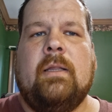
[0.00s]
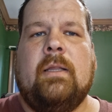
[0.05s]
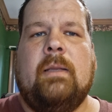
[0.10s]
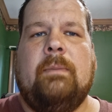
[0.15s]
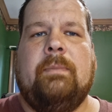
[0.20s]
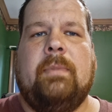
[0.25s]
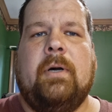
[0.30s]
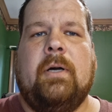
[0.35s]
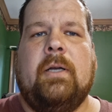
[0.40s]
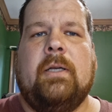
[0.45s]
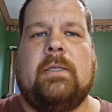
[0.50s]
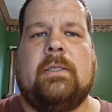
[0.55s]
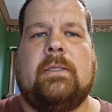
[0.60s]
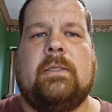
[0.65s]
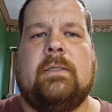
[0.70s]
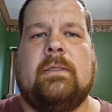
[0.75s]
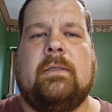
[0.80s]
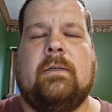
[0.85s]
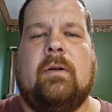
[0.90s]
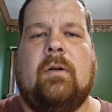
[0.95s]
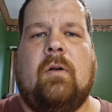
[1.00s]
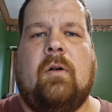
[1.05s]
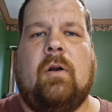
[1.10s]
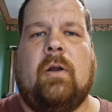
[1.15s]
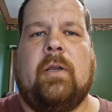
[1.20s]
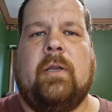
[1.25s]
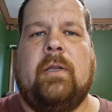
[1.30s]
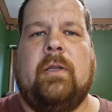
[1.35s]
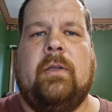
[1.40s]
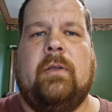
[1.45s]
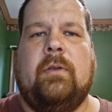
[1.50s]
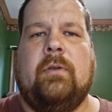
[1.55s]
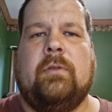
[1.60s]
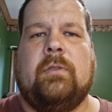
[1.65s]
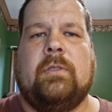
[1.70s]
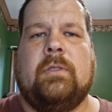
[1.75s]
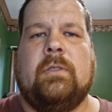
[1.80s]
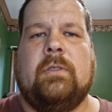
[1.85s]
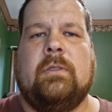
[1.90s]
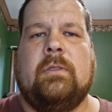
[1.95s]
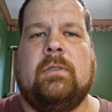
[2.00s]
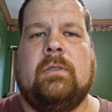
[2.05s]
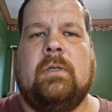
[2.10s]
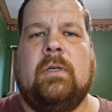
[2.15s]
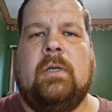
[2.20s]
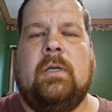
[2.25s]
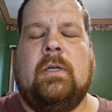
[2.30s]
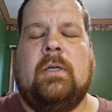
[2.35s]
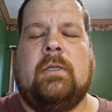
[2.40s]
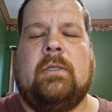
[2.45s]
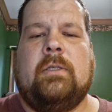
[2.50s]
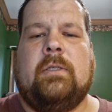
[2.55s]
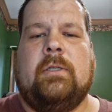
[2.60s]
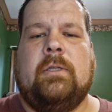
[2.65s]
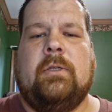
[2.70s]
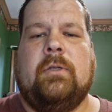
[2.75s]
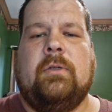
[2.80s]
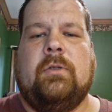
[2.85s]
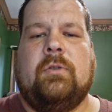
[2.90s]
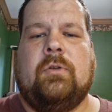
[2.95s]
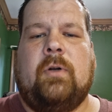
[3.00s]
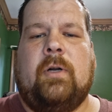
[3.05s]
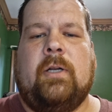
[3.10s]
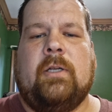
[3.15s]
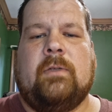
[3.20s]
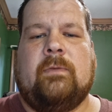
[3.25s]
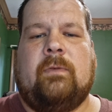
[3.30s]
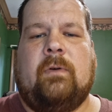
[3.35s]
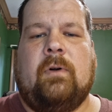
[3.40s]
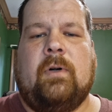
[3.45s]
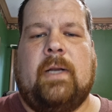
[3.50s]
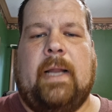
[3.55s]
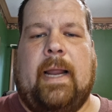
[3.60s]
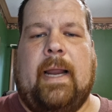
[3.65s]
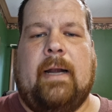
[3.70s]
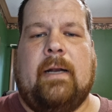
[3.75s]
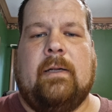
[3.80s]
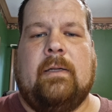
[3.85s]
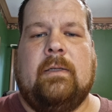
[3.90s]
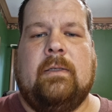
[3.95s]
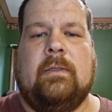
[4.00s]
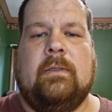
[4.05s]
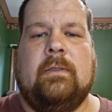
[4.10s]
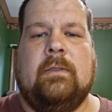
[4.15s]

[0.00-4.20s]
The bus are used to transfer data,